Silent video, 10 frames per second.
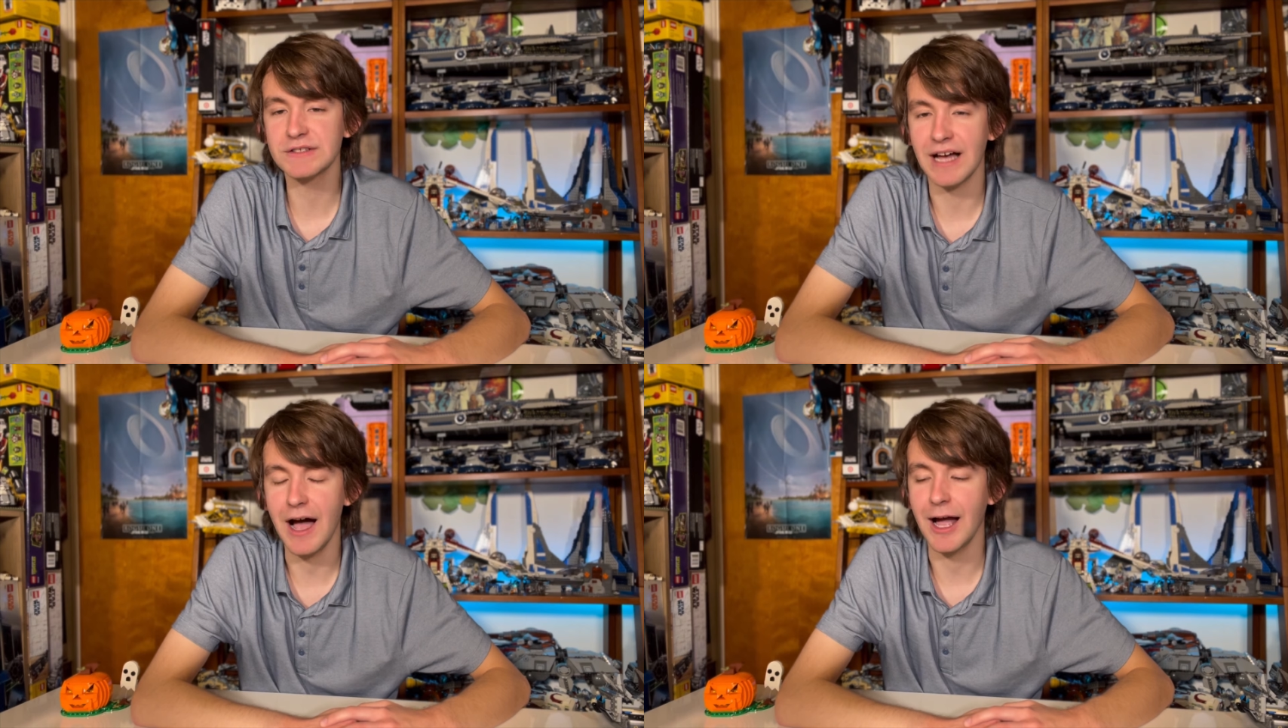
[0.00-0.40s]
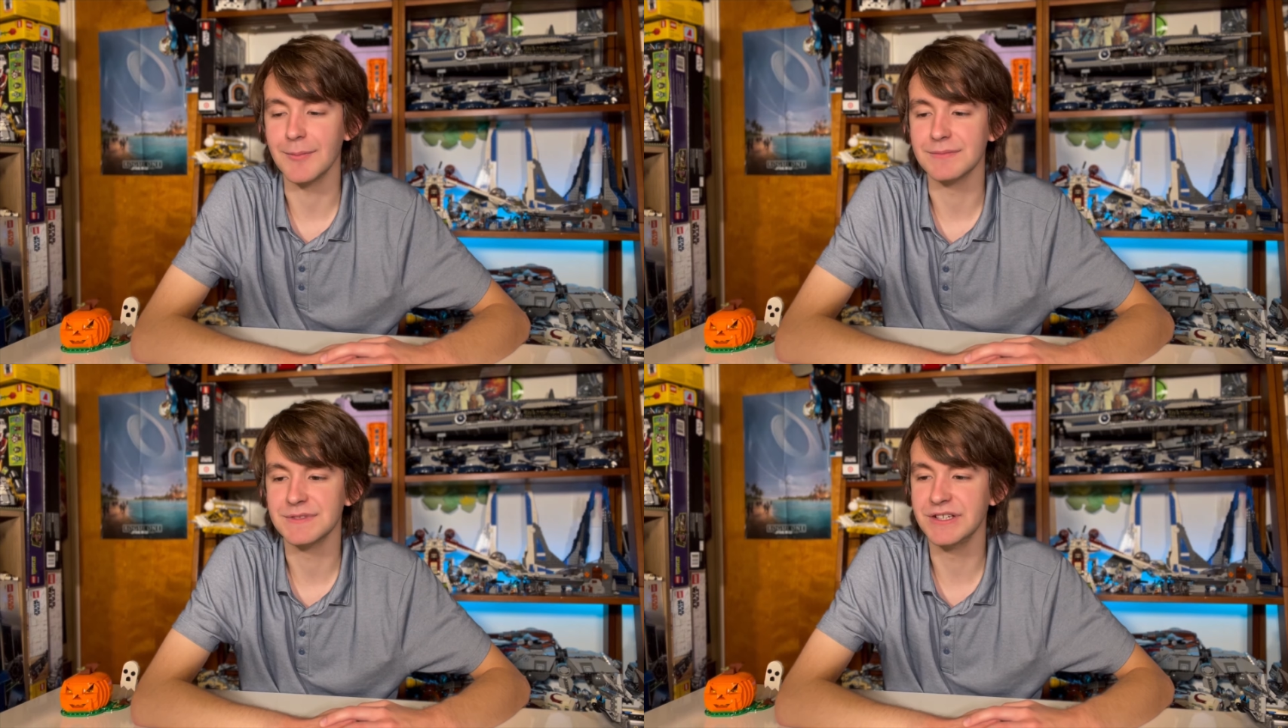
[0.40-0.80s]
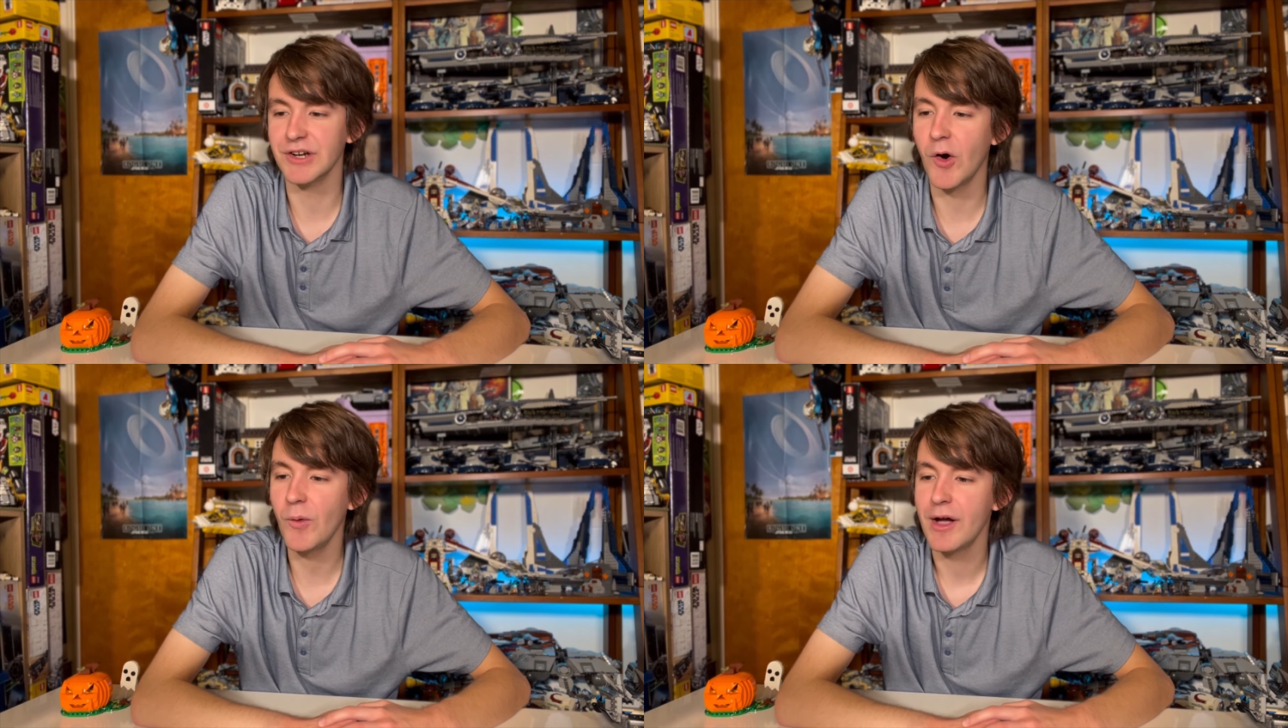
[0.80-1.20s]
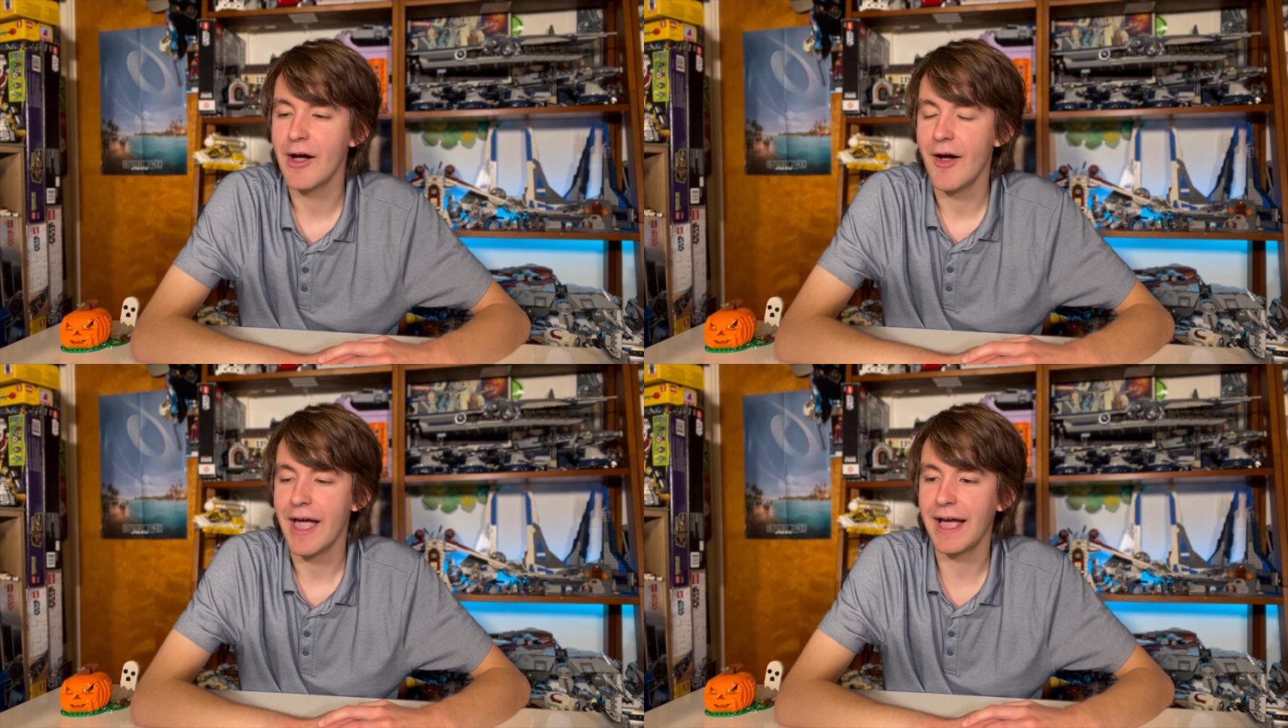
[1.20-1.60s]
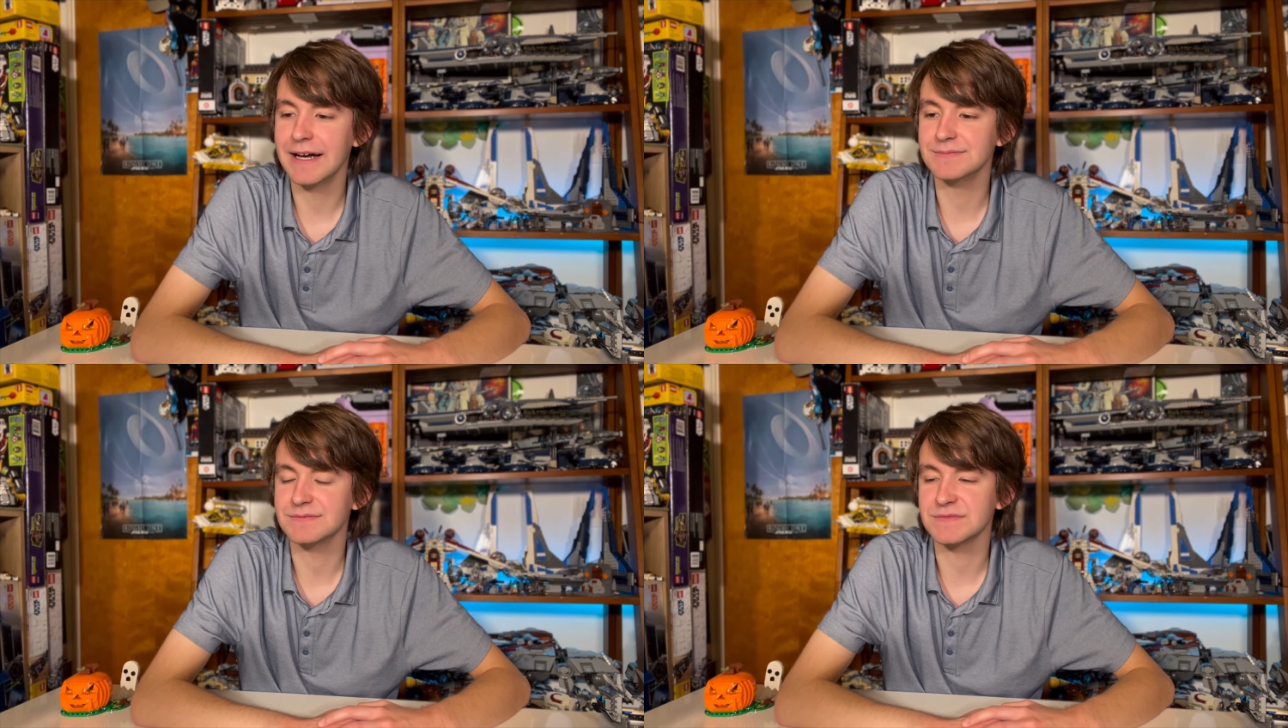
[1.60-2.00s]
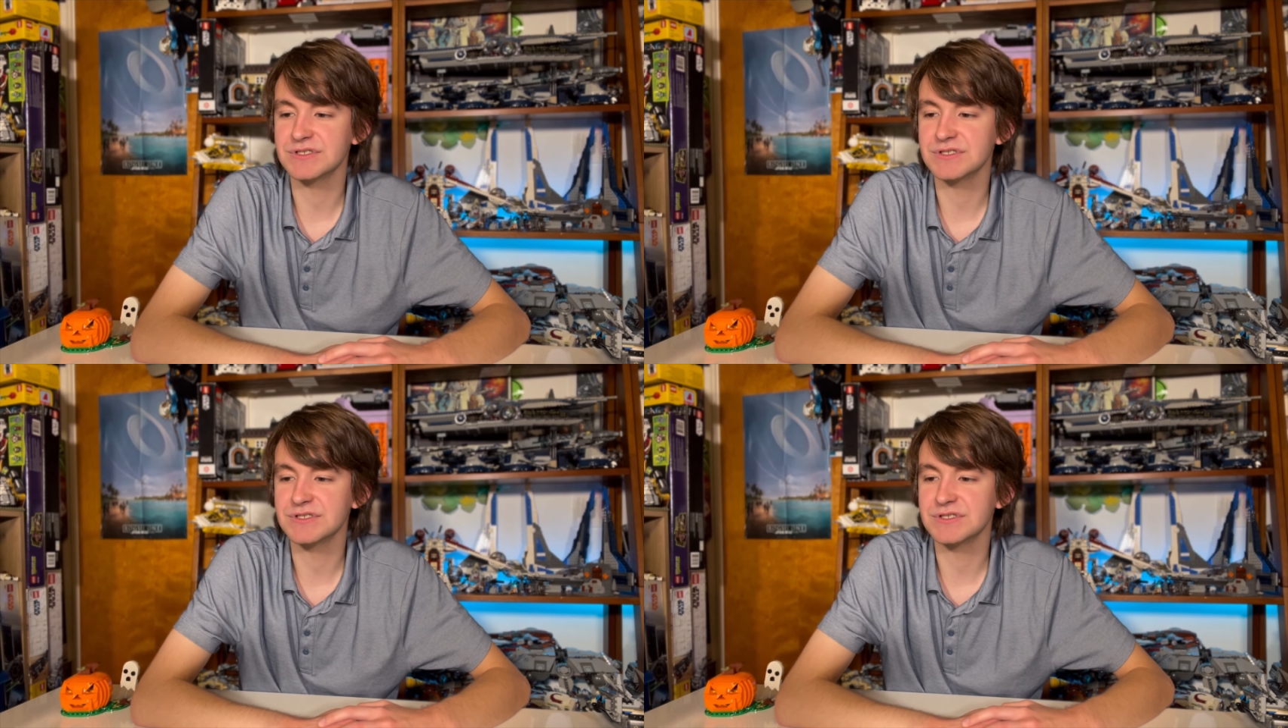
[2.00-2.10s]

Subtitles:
time, you know? And